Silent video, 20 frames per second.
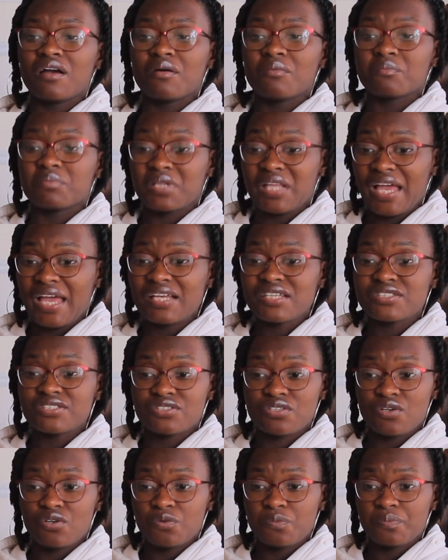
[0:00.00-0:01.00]
black
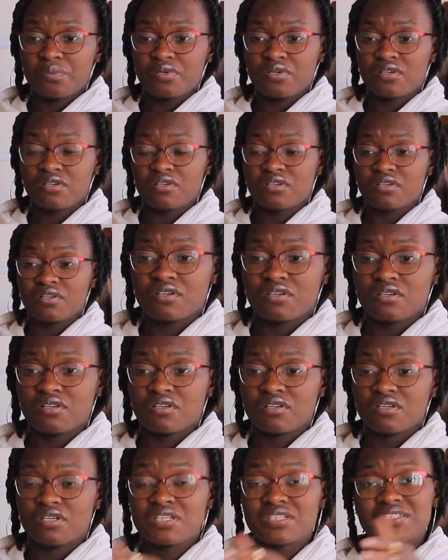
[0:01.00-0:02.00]
soap
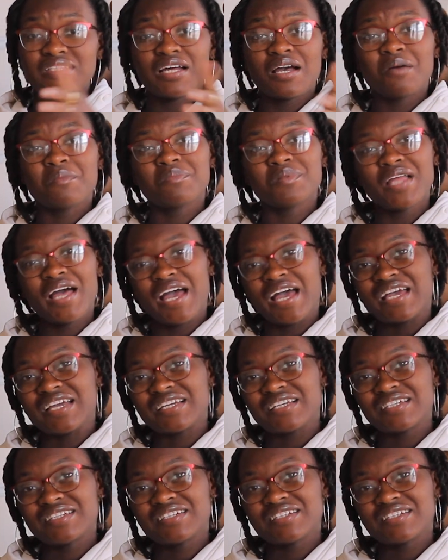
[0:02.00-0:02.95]
is not black.